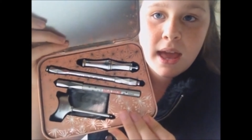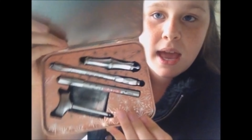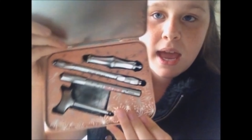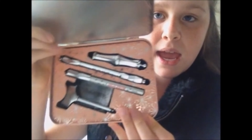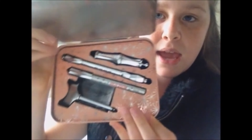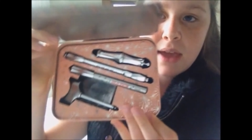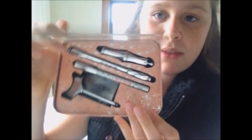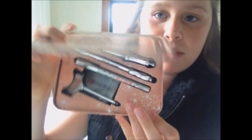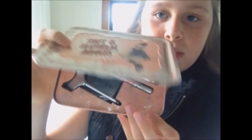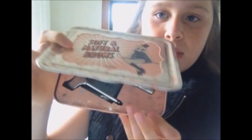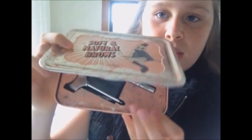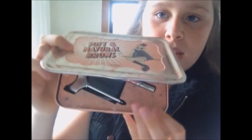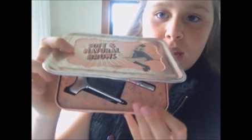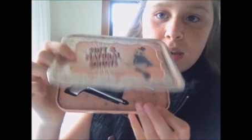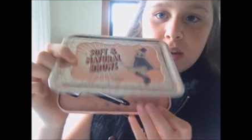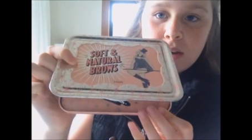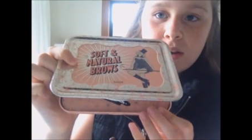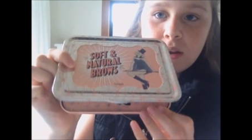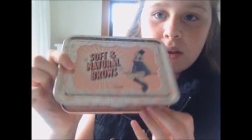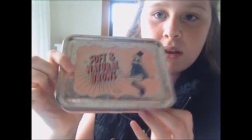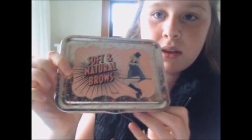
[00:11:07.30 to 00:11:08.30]
and
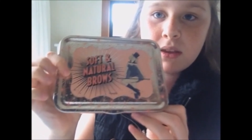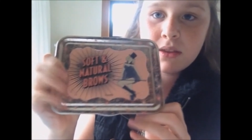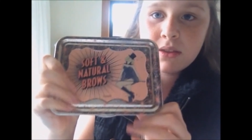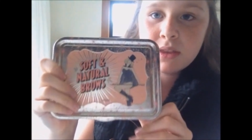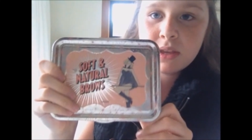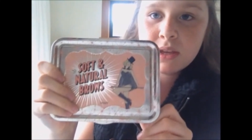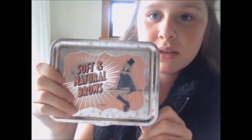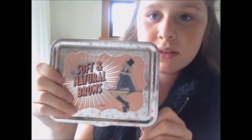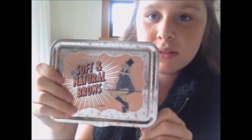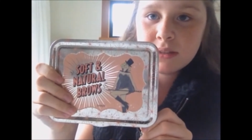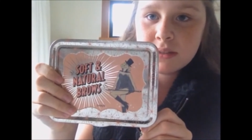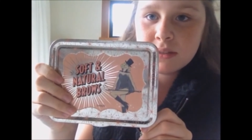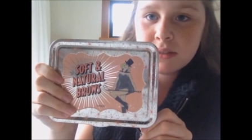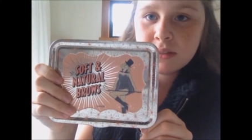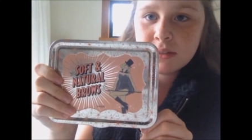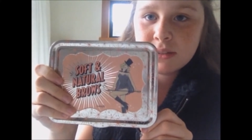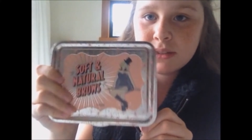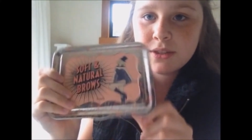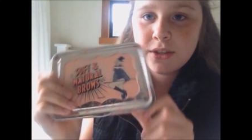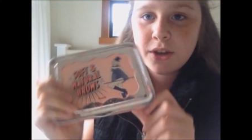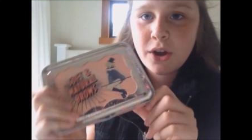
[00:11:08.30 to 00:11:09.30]
then this.
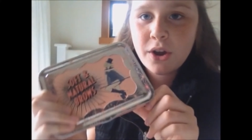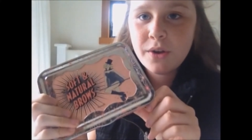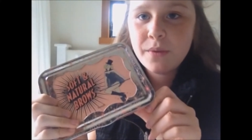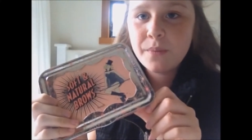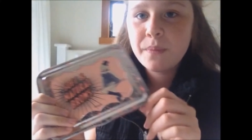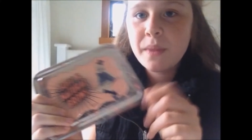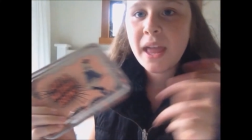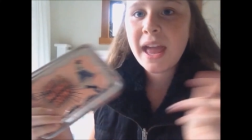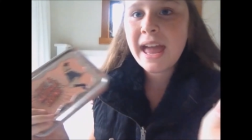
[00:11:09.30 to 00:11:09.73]
So,